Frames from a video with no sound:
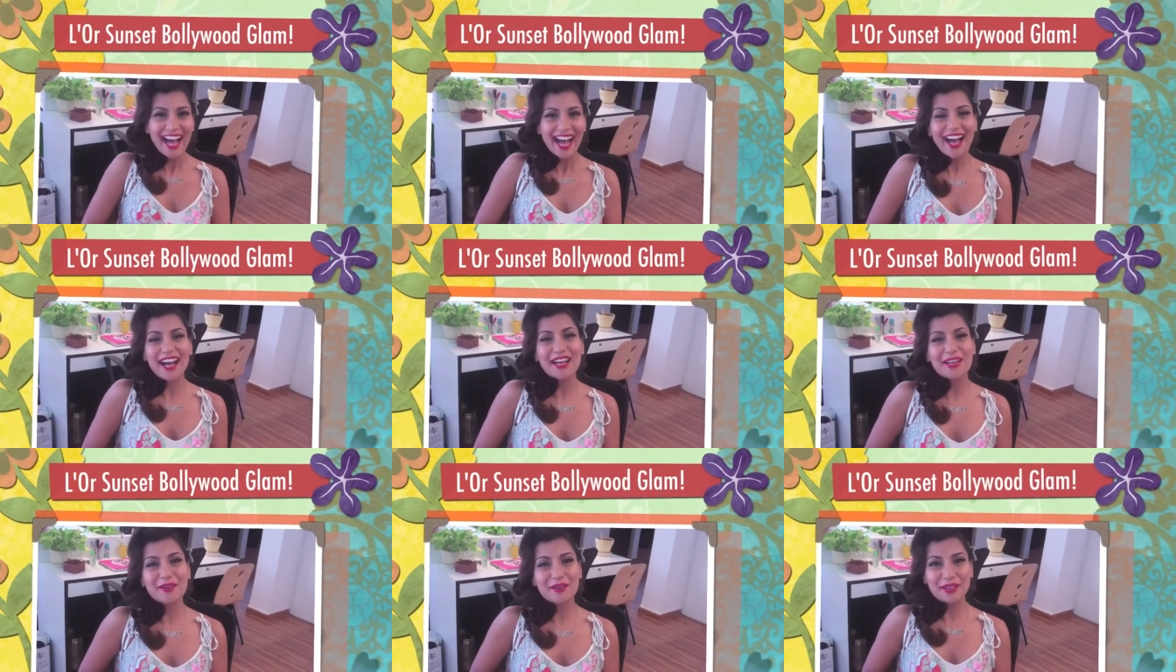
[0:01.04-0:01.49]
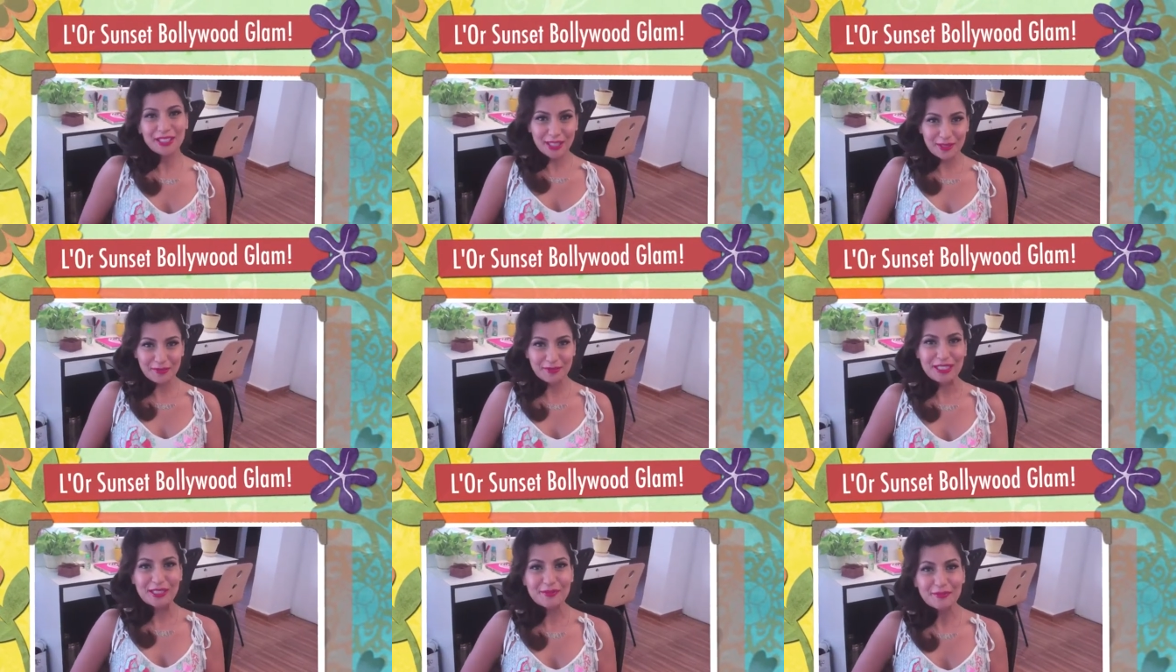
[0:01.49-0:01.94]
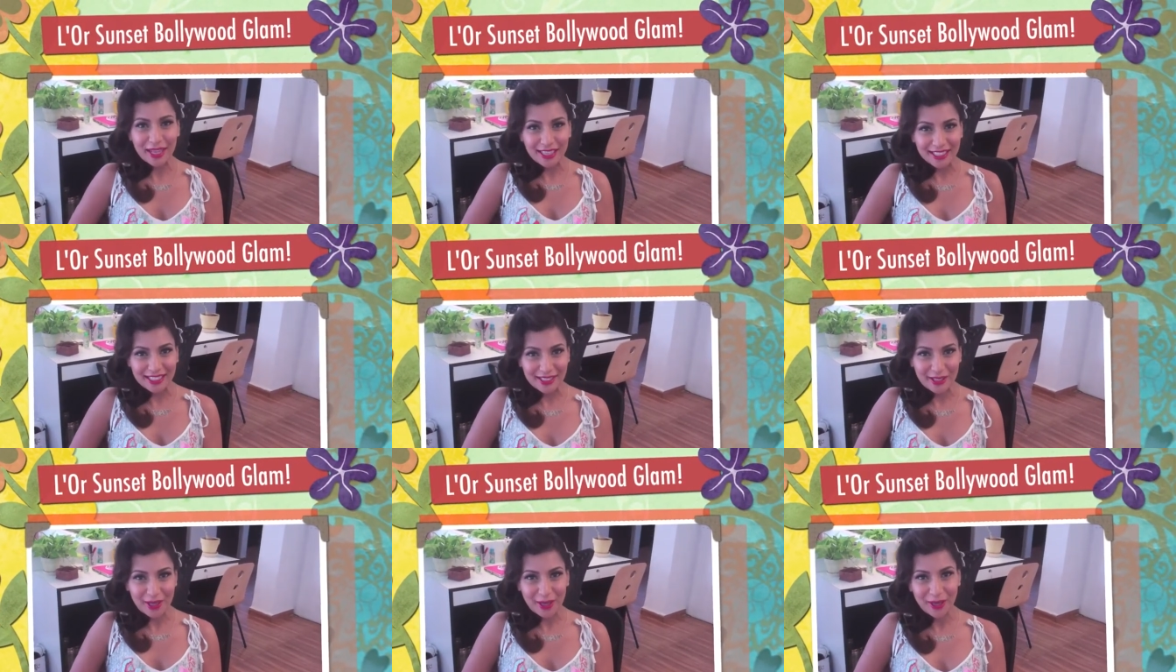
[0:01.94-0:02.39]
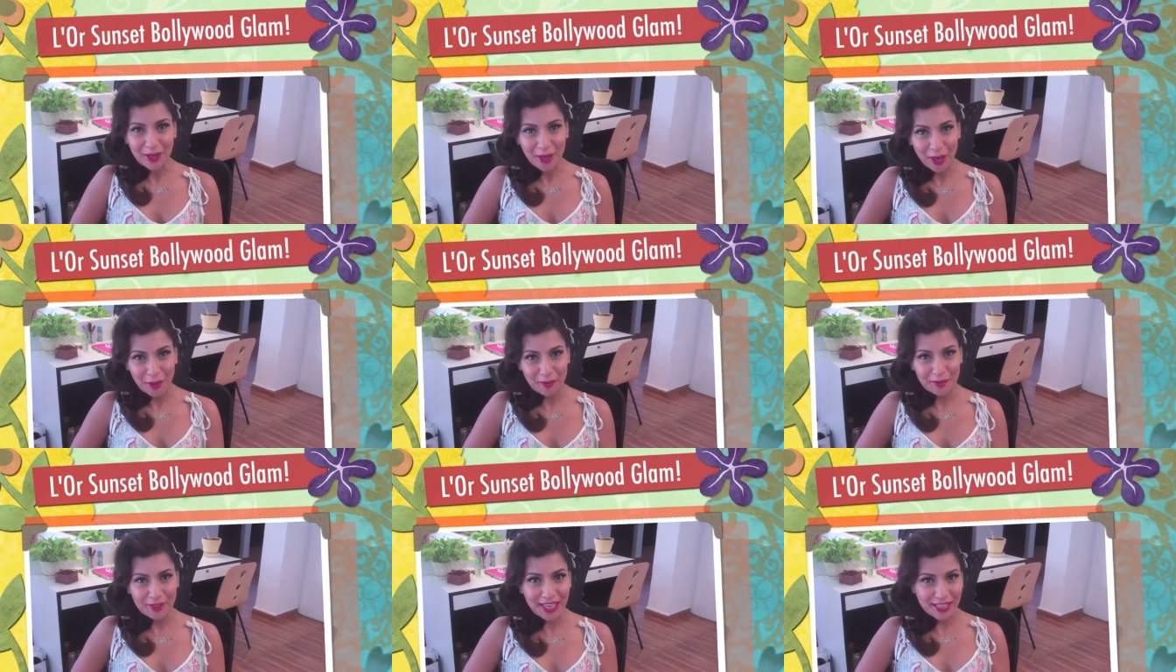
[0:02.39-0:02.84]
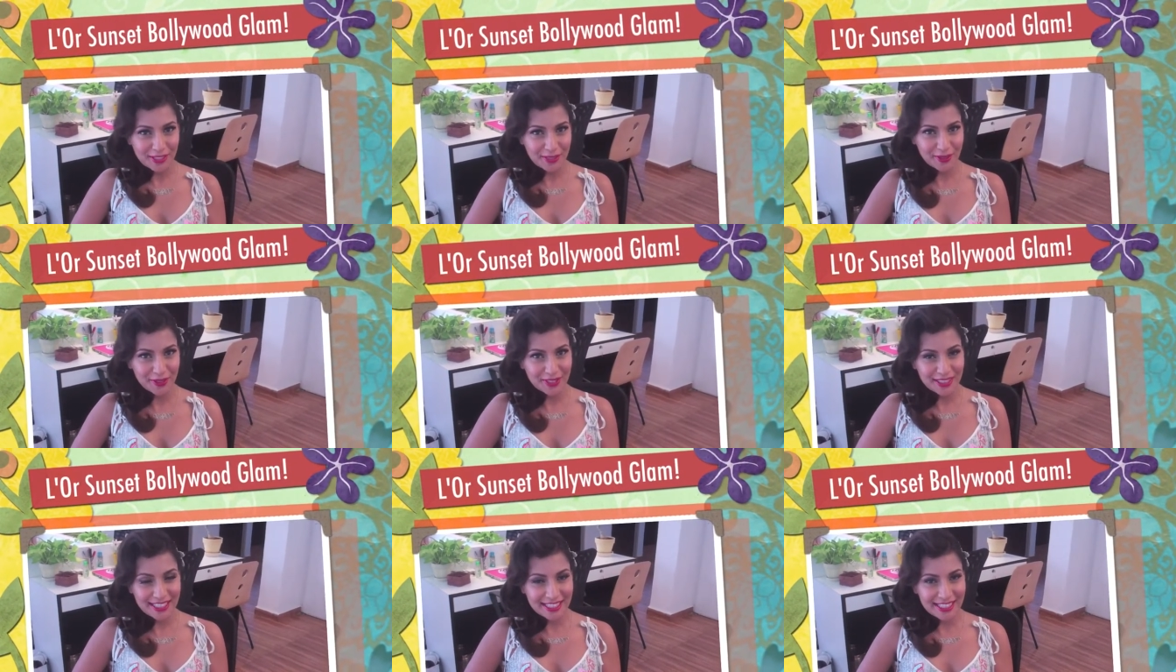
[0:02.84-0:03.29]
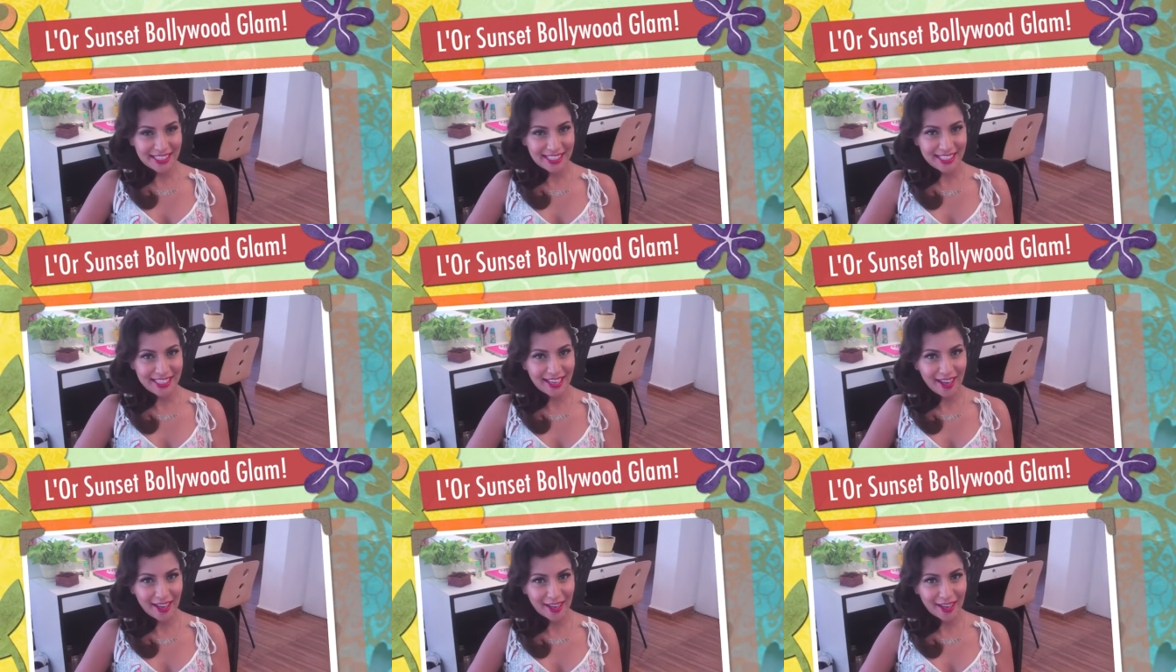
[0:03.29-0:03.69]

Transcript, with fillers: Hi, you're watching MissMalini.com and as you can see,